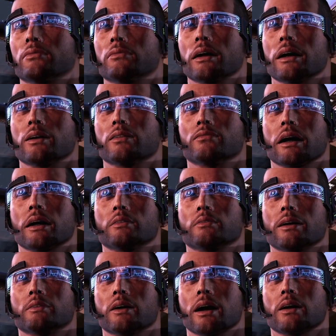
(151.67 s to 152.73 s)
the dimensions
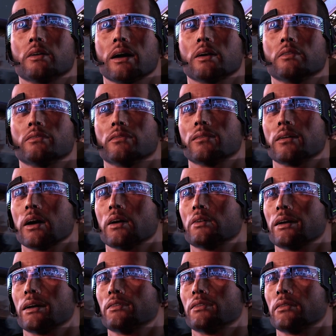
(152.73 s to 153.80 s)
of the heatsink.
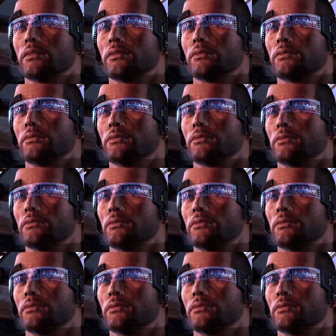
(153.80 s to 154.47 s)
Any bigger and